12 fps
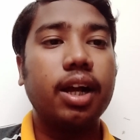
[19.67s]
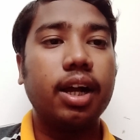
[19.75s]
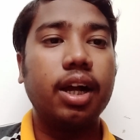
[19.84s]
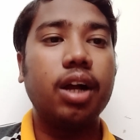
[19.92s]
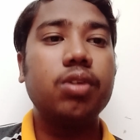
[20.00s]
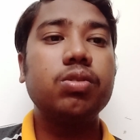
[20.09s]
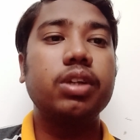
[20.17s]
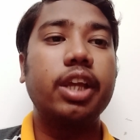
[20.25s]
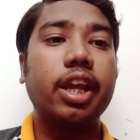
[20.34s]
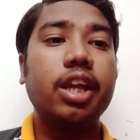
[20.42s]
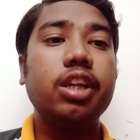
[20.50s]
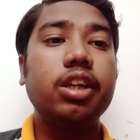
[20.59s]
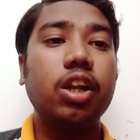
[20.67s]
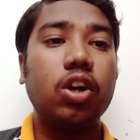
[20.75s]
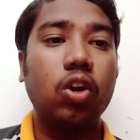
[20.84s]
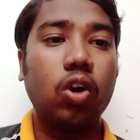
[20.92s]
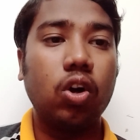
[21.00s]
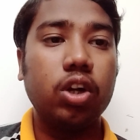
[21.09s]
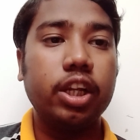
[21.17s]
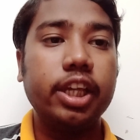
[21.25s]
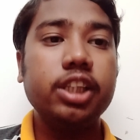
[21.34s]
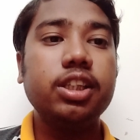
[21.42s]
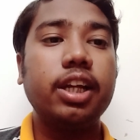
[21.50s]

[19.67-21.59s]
have gained a knowledge